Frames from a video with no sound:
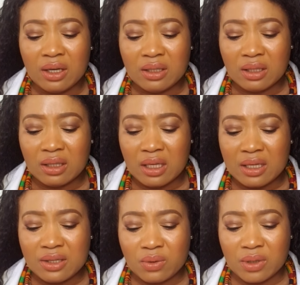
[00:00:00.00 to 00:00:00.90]
the
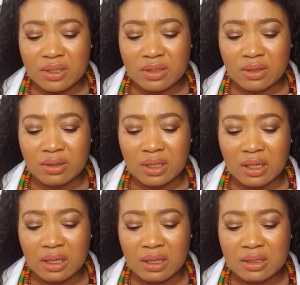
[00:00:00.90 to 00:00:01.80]
next question
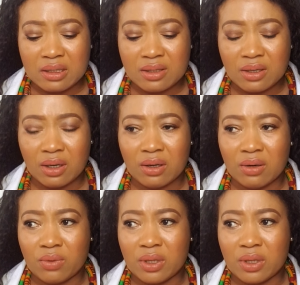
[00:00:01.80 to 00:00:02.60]
is, let